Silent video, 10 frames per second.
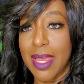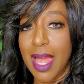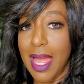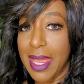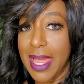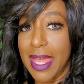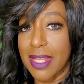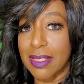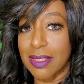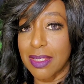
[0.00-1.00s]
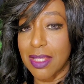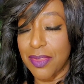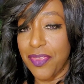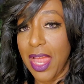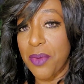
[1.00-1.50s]
had
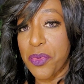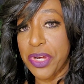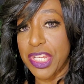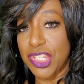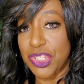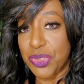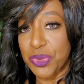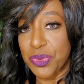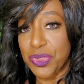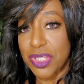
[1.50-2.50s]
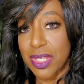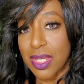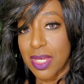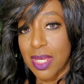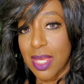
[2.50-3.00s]
thyroid issues,
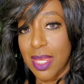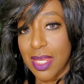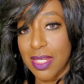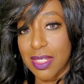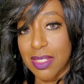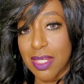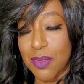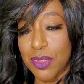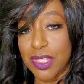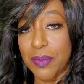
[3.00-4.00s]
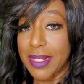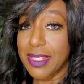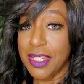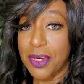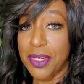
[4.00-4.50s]
and it was
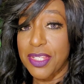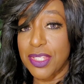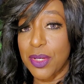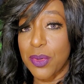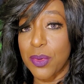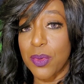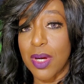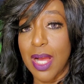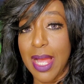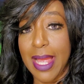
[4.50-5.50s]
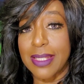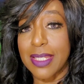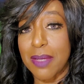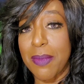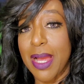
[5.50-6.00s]
hereditary. So I had to
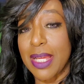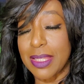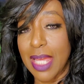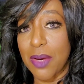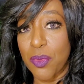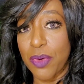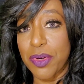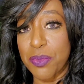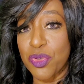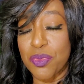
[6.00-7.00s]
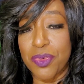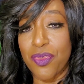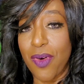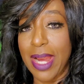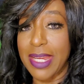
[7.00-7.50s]
get my thyroid removed
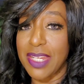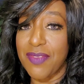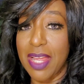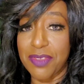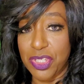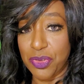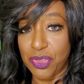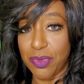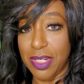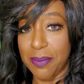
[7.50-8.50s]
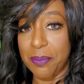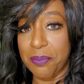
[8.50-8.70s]
before I can even have the surgery.